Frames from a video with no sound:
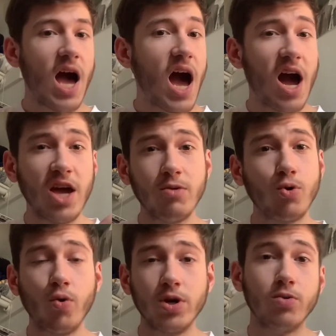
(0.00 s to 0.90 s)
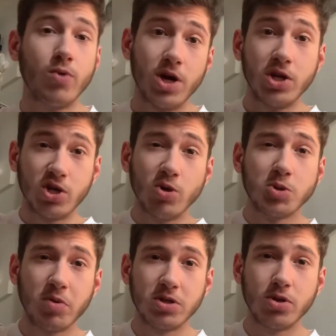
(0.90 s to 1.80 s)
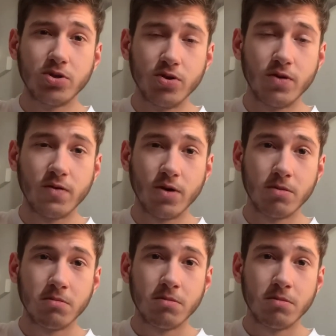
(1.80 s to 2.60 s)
I am going to wear a Ghostbusters uniform.